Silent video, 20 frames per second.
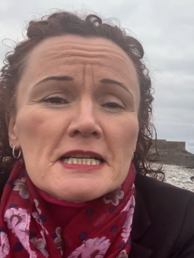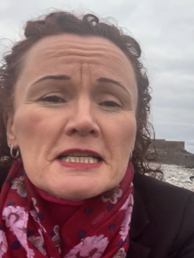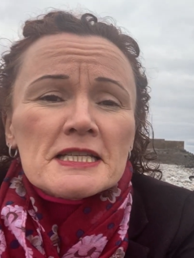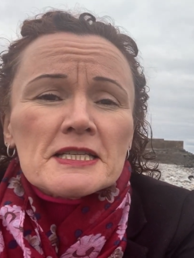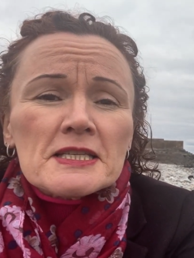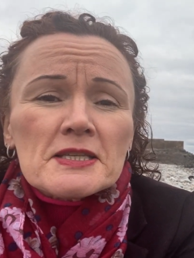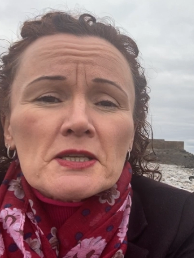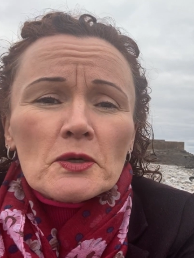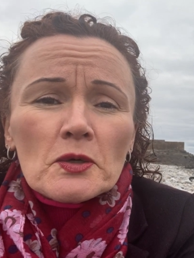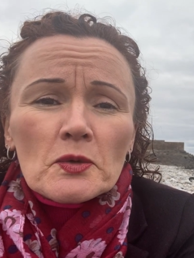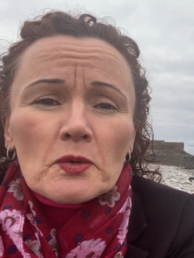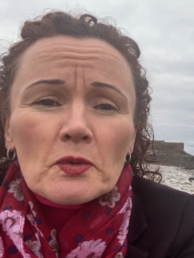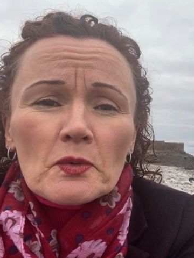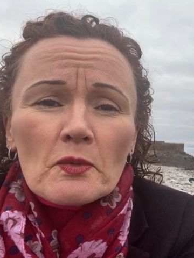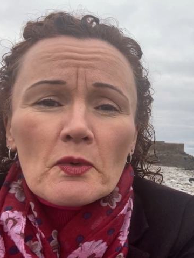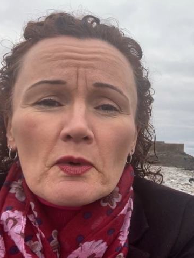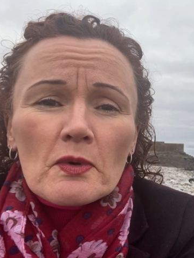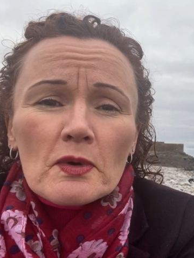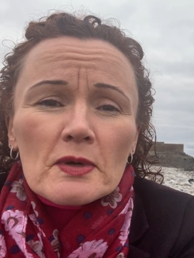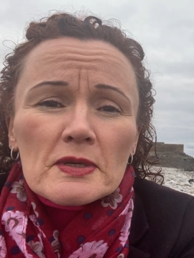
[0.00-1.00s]
So
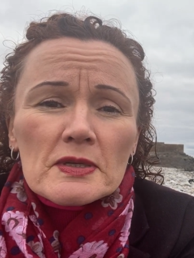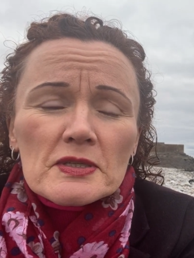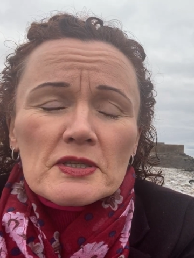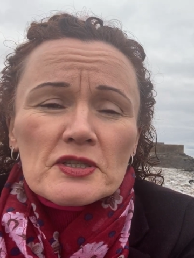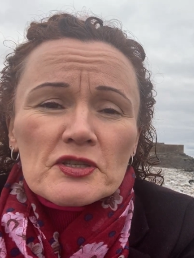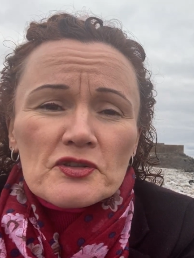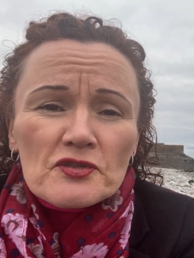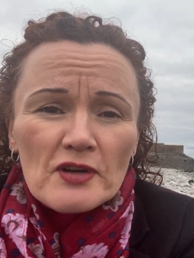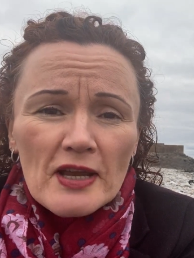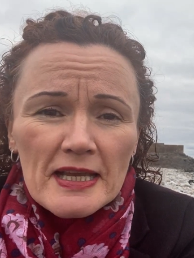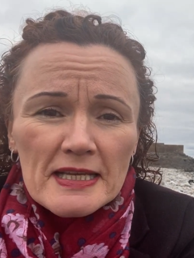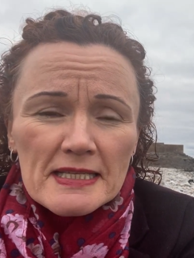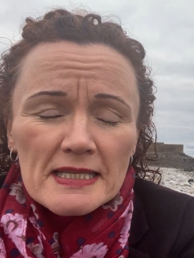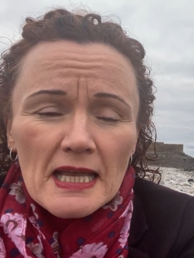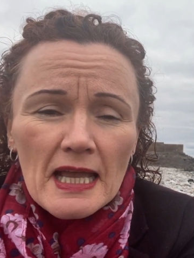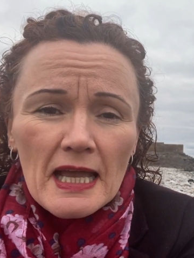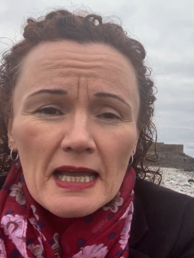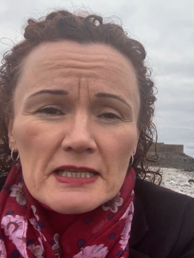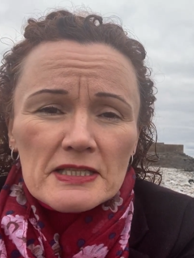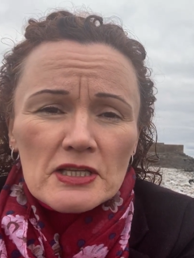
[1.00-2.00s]
stress
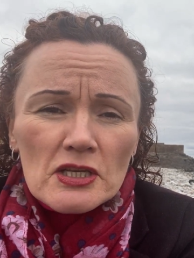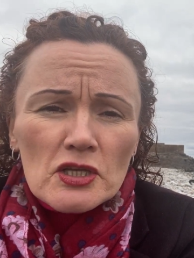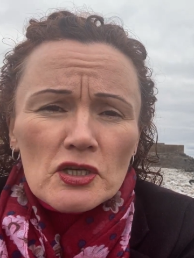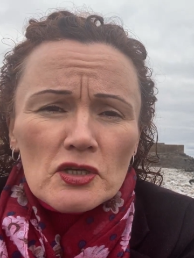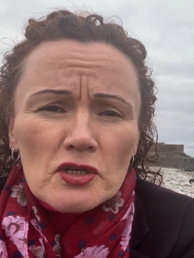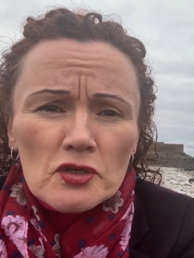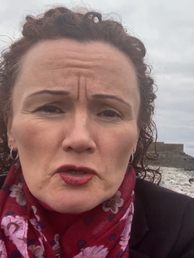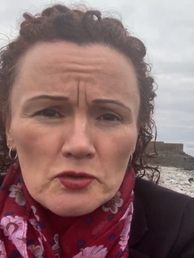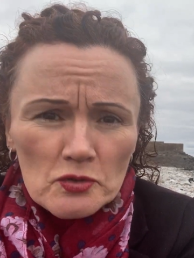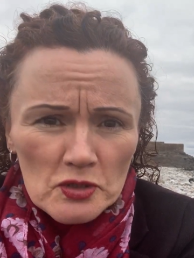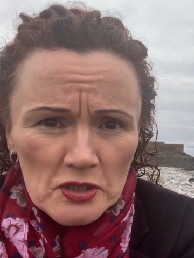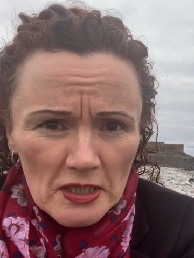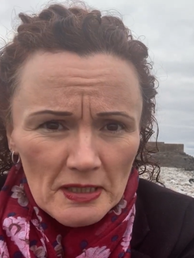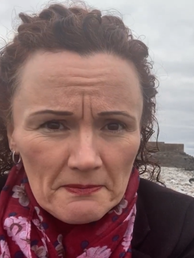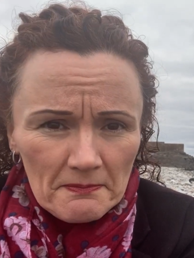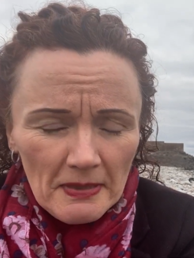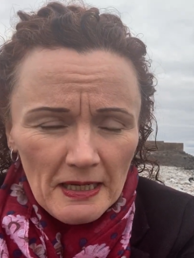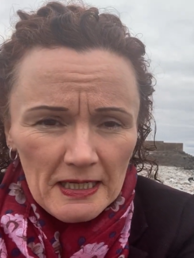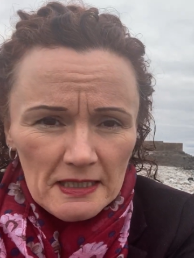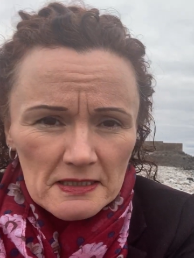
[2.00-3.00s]
has a huge
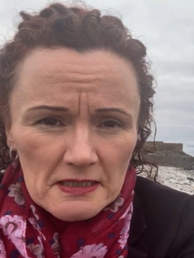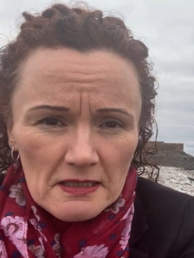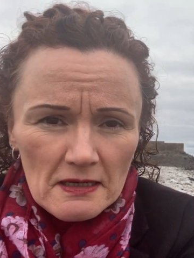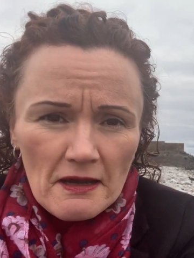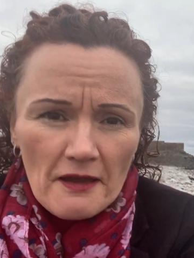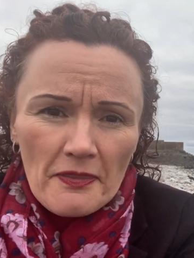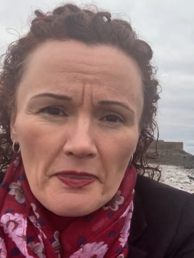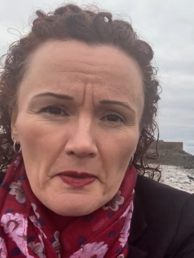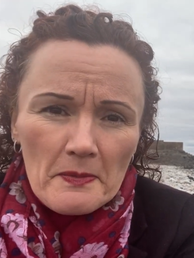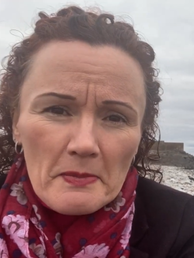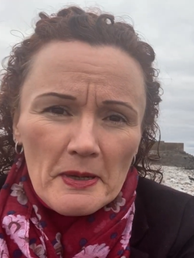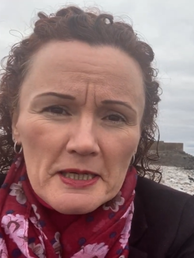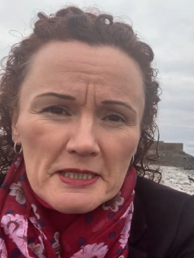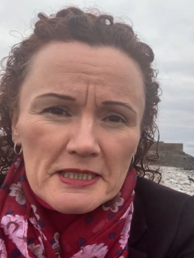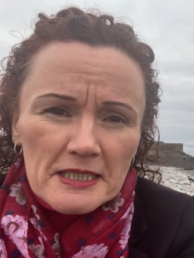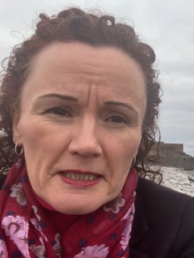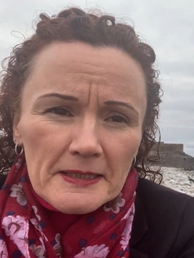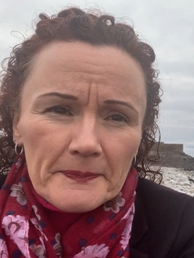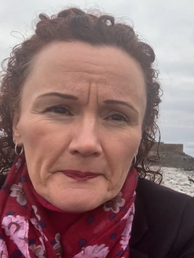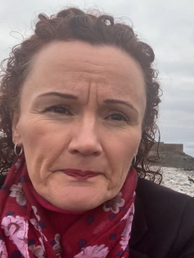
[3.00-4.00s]
impact on the body.